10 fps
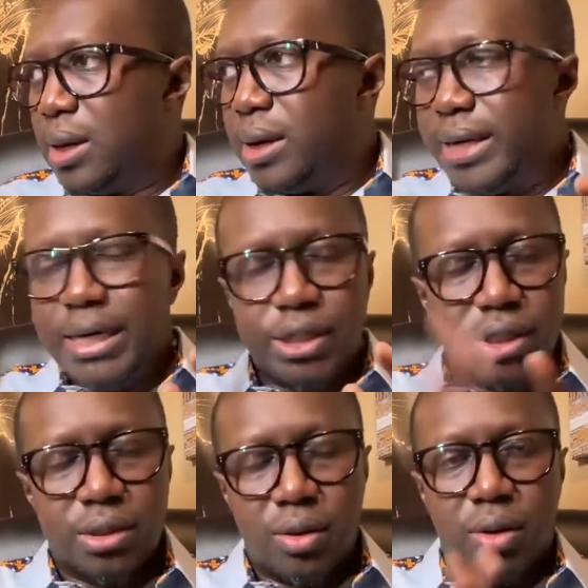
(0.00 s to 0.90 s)
an
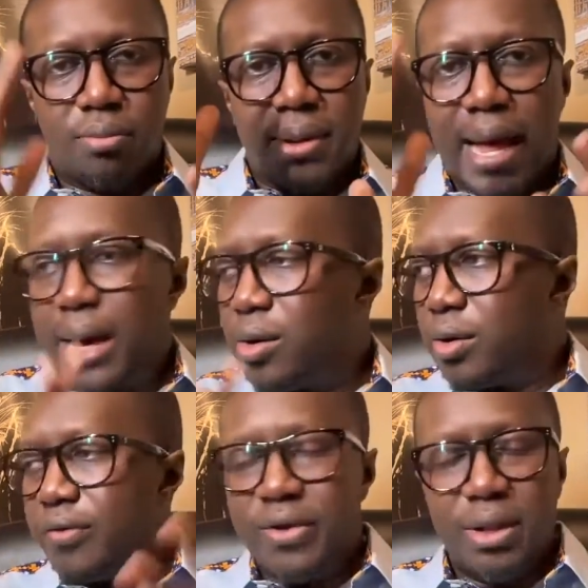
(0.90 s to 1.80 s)
Asian or a Black
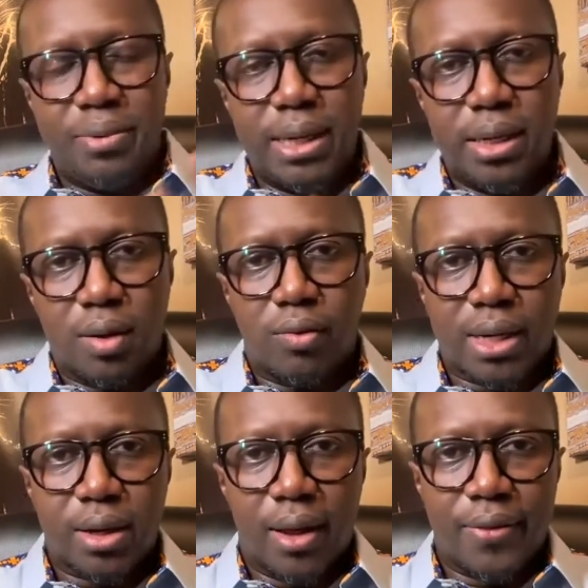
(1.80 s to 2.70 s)
or a Filipino or
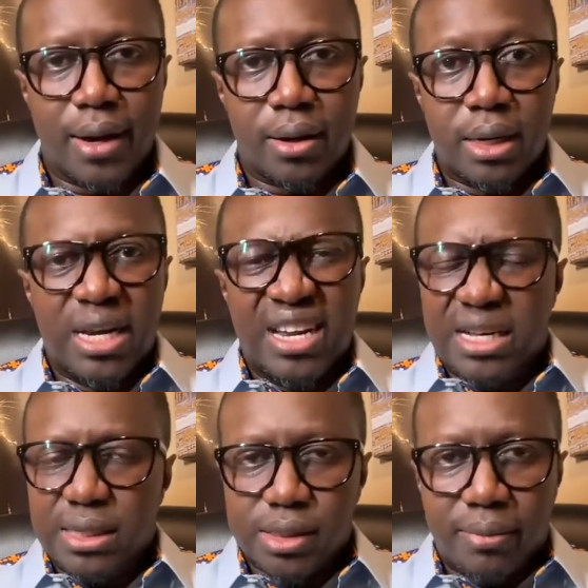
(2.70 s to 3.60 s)
whatnot there.
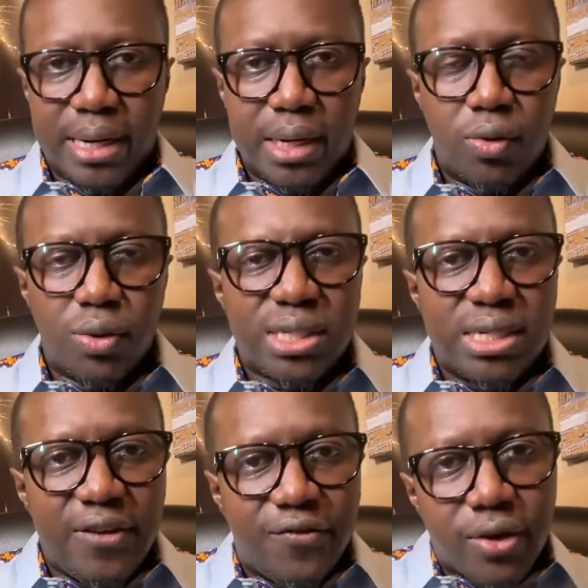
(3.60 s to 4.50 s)
Somebody who's
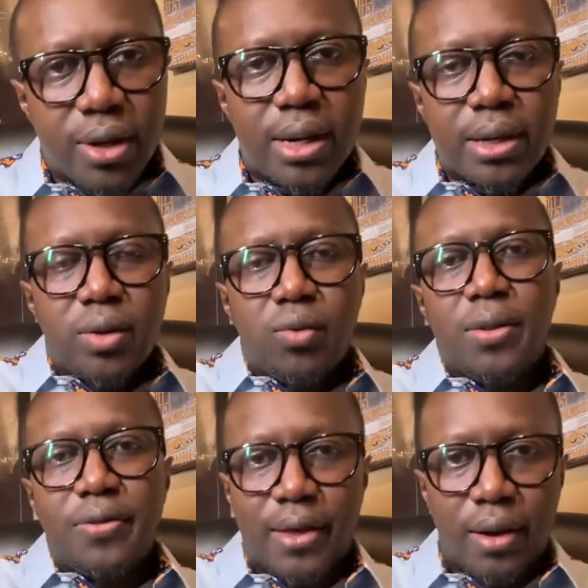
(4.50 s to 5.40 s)
different than the
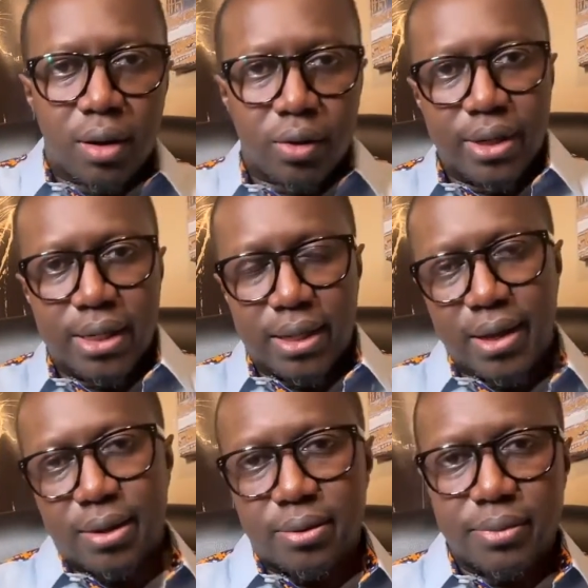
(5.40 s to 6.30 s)
one that are already
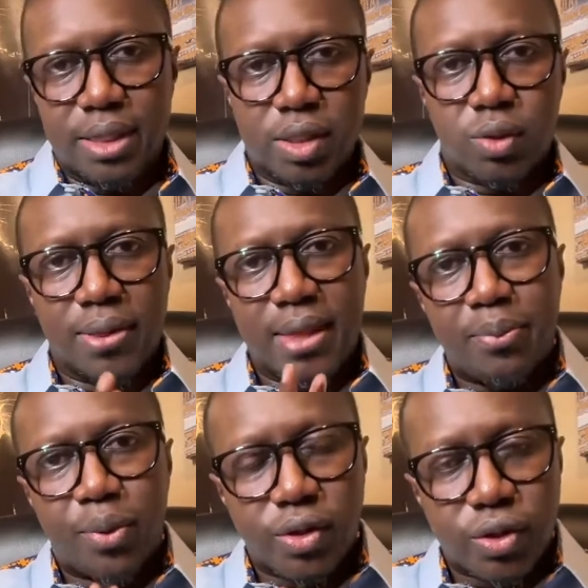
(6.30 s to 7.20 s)
there. Because what
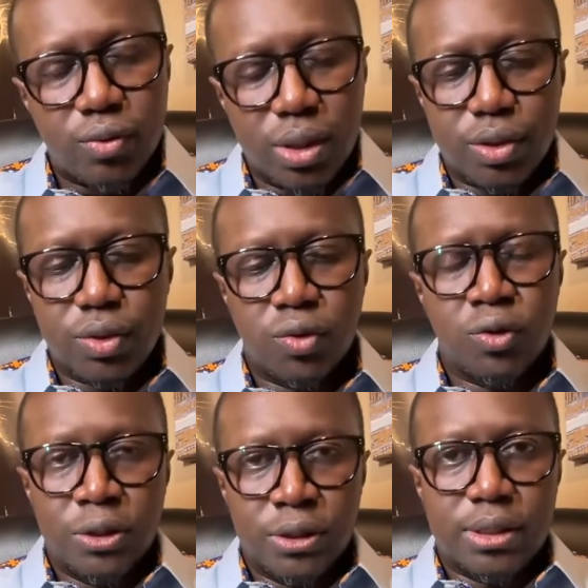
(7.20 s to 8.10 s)
that person will
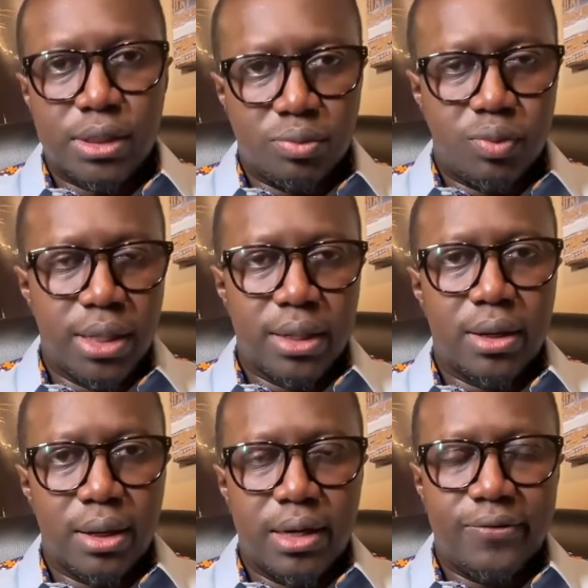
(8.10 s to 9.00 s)
do is bring
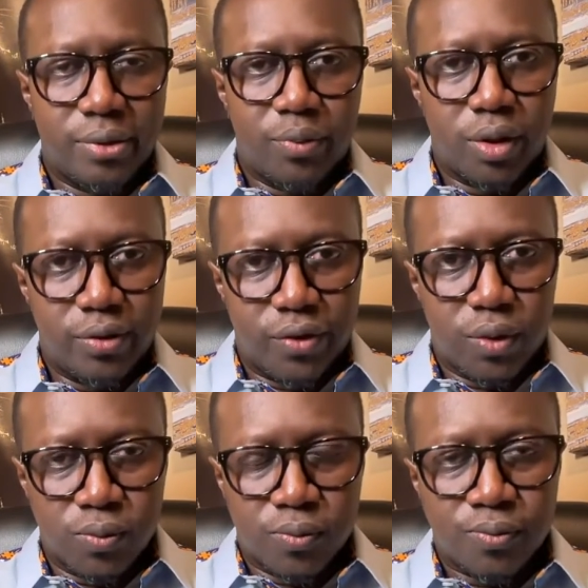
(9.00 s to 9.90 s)
a different point of view.